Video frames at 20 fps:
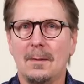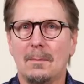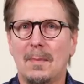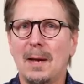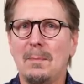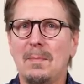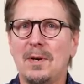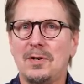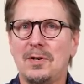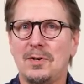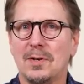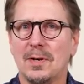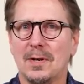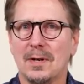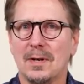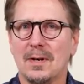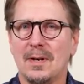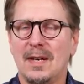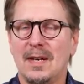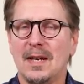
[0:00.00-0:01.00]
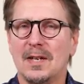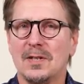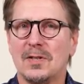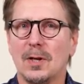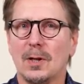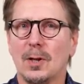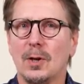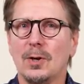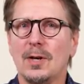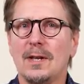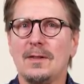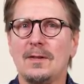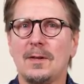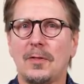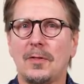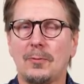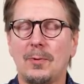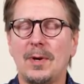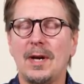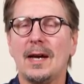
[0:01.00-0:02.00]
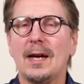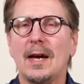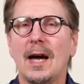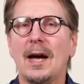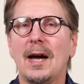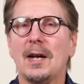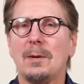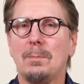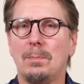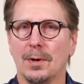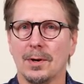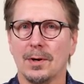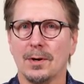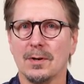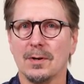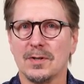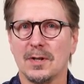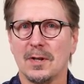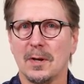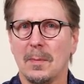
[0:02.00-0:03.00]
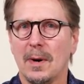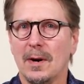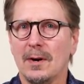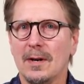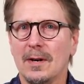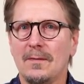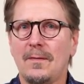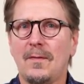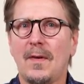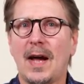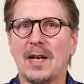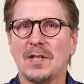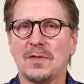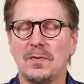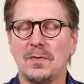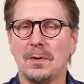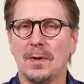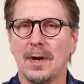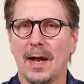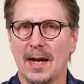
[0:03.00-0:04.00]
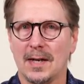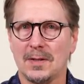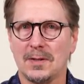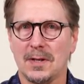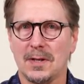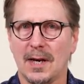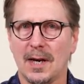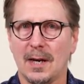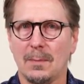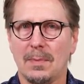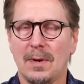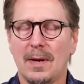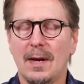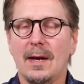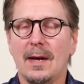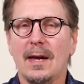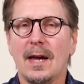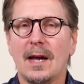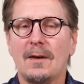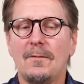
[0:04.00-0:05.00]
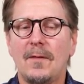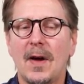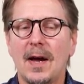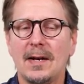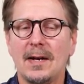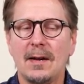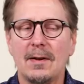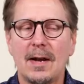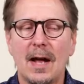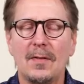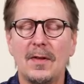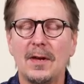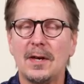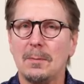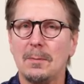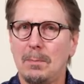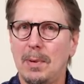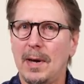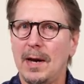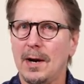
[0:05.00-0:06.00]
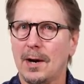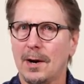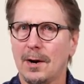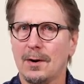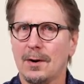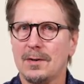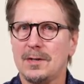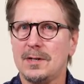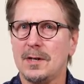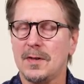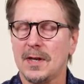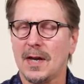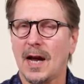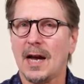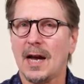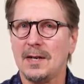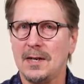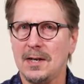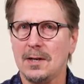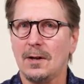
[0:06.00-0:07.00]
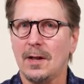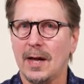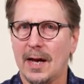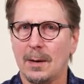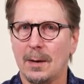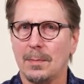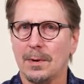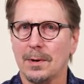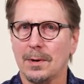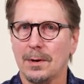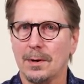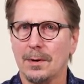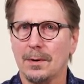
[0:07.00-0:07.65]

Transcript: My mission is to look at the three iconic burgers in the American fast food landscape and find out how they compare to the ideal hamburger.